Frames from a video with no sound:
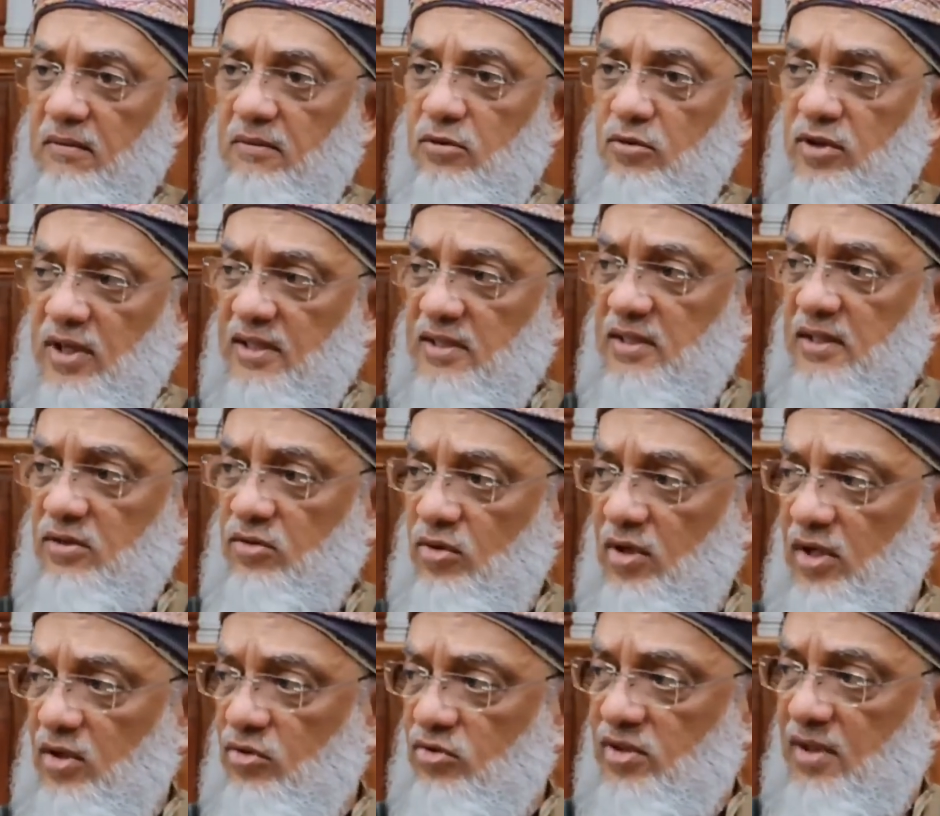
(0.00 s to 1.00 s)
utensils? You
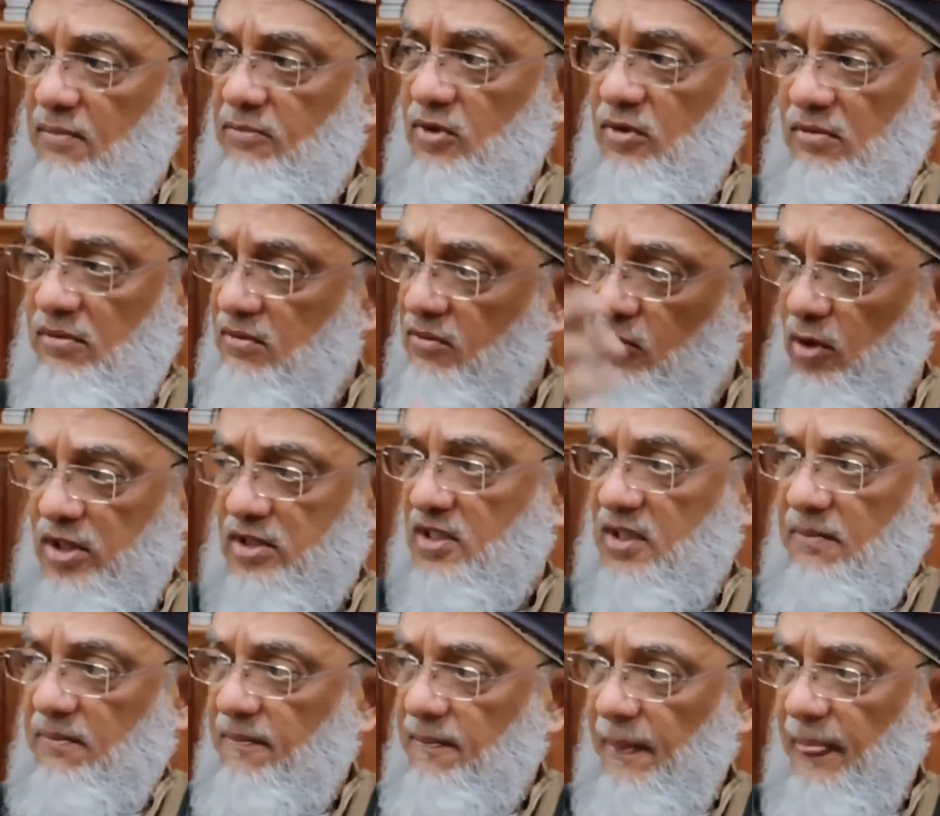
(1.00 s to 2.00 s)
can use them. You wash
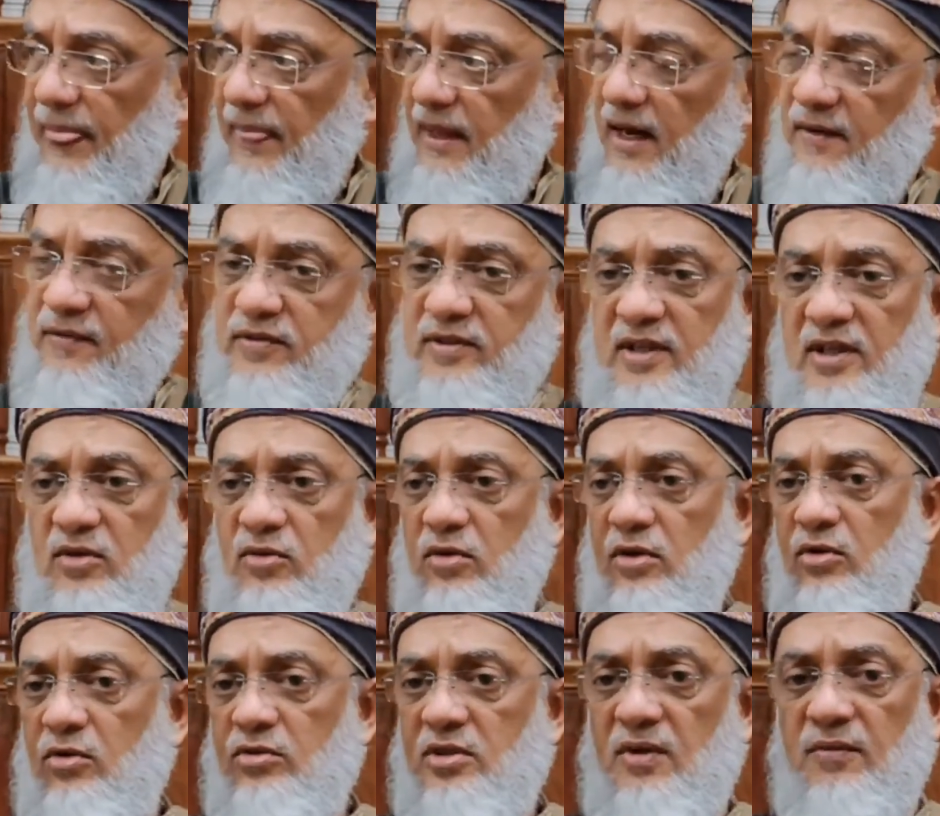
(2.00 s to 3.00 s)
them. After that, you
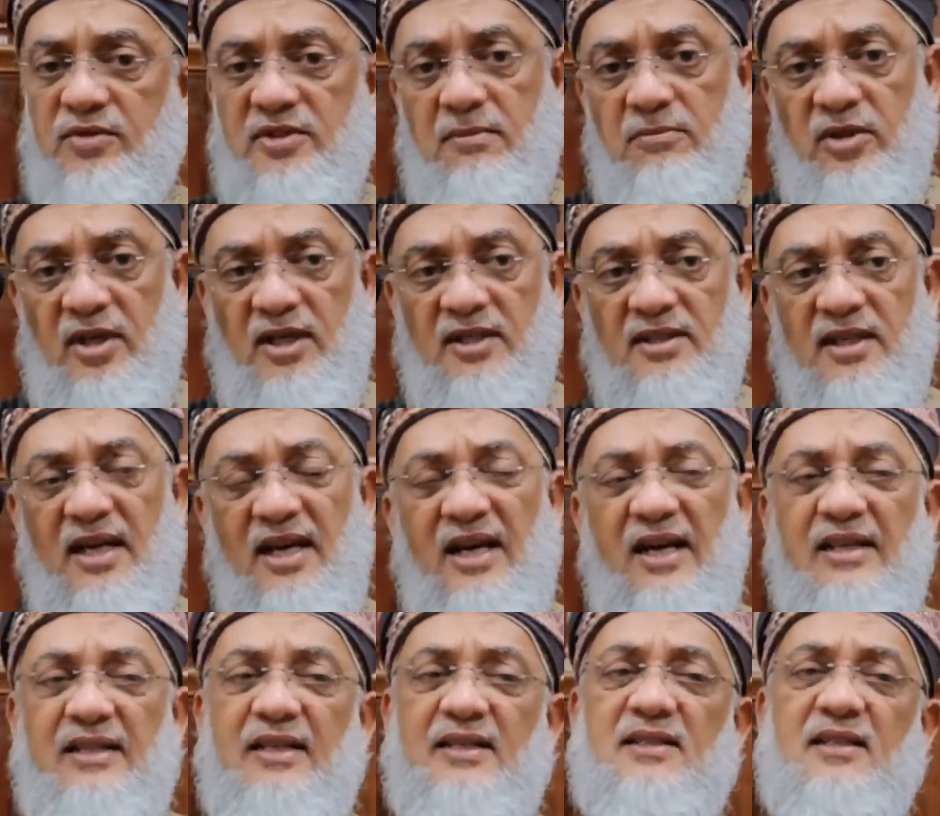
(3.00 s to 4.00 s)
can use them for something else.
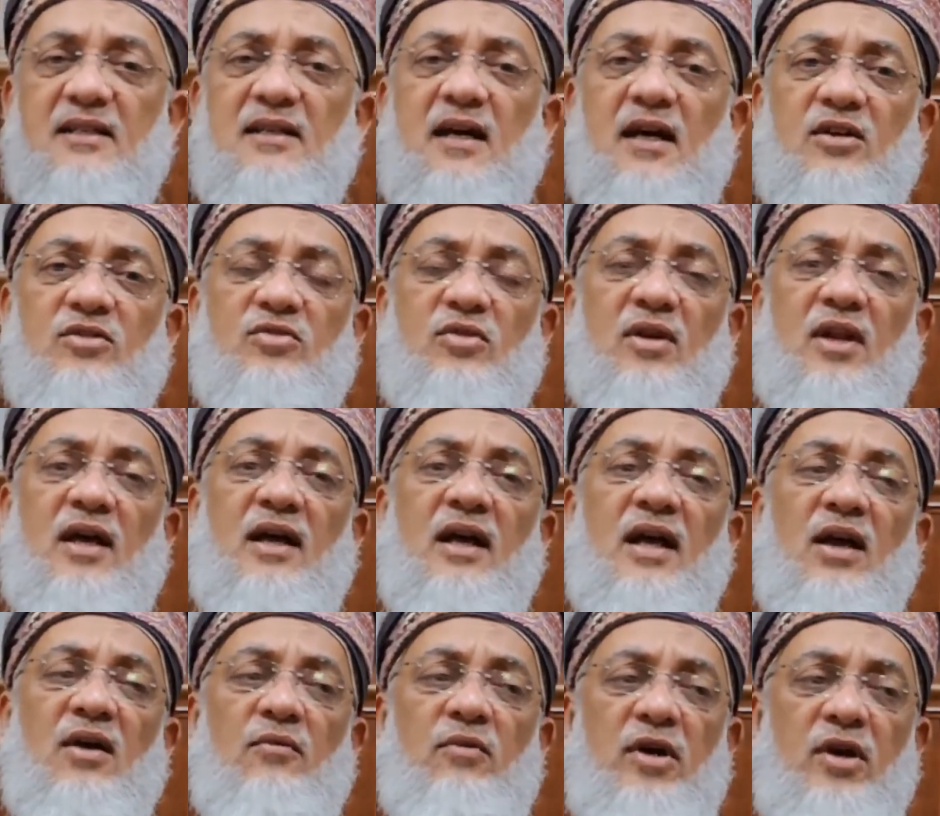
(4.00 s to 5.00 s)
They said, Ya Rasulullah,
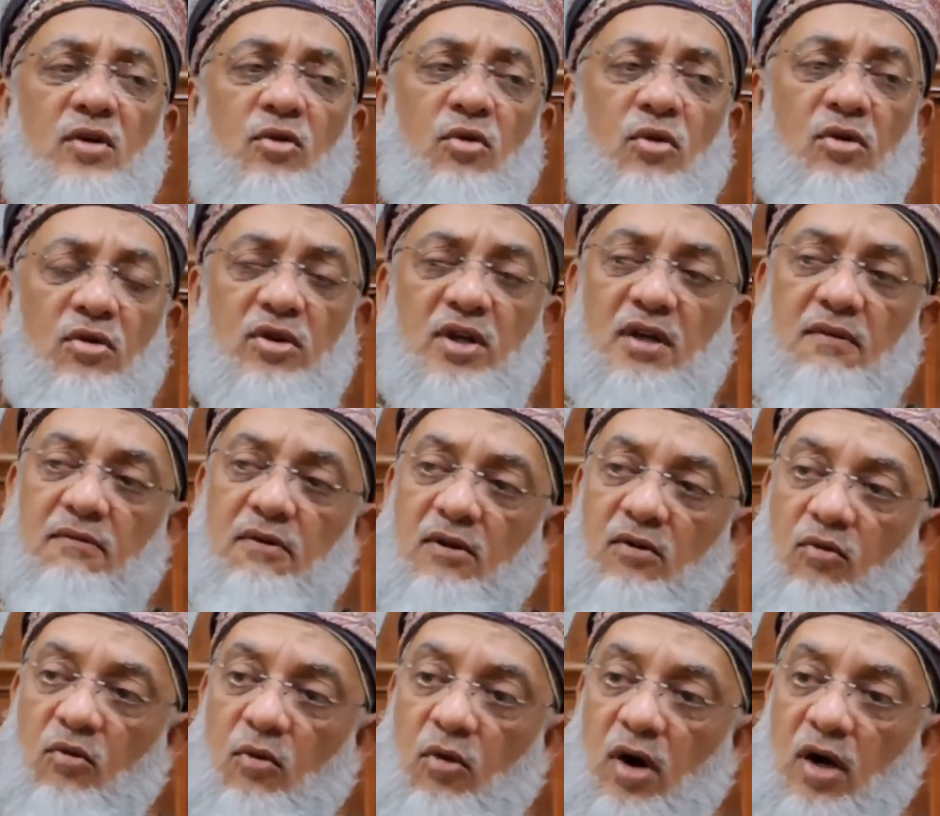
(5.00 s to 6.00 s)
we don't
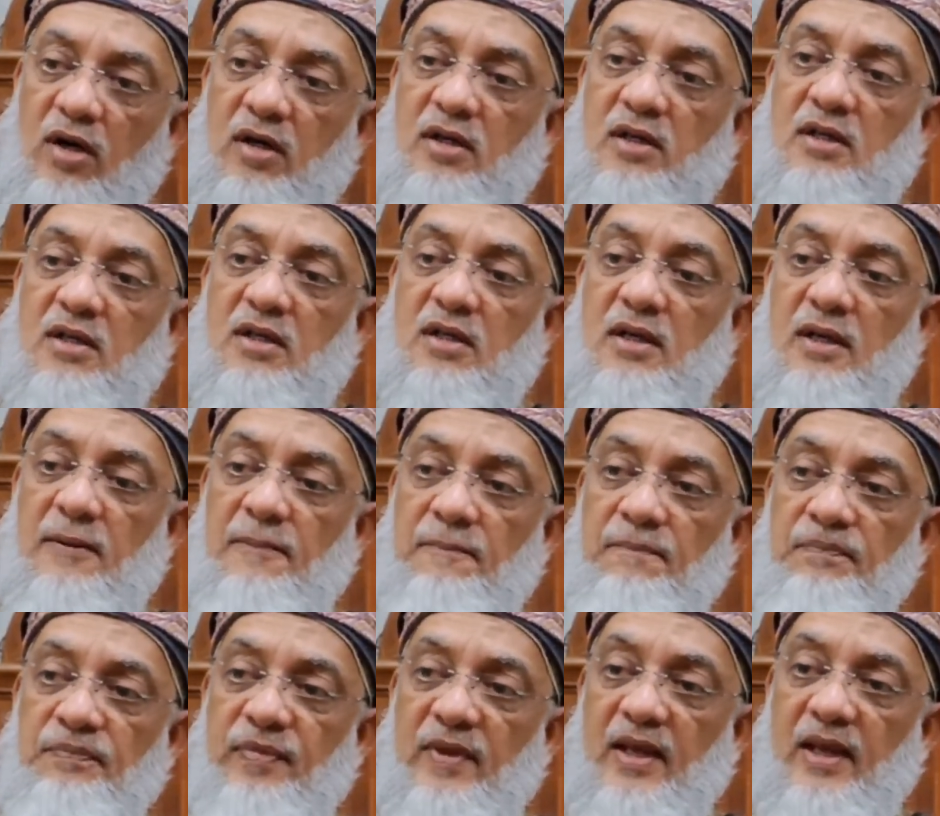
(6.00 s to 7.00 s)
even want
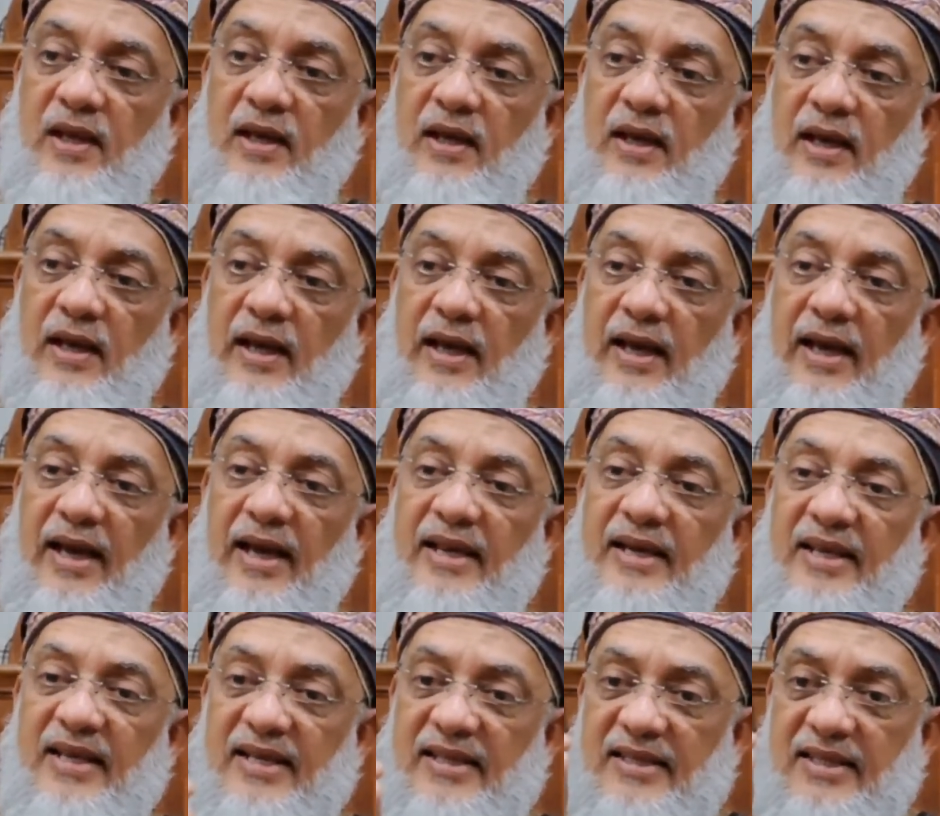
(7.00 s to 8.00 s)

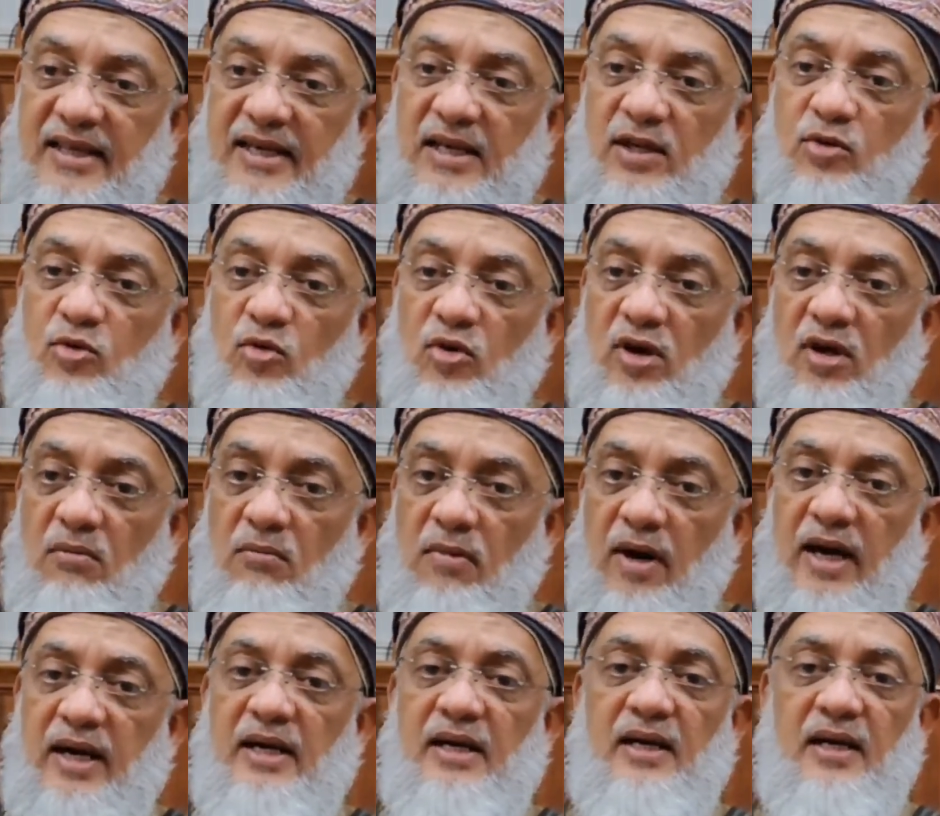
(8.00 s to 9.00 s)
anything to
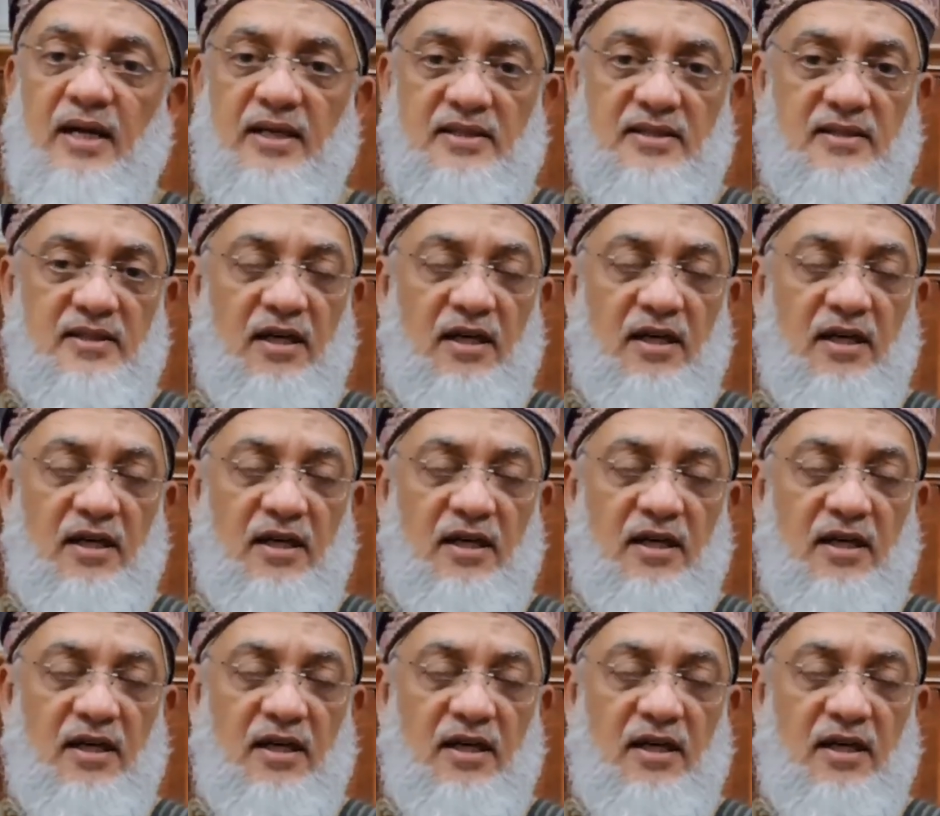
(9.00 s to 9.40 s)
remind us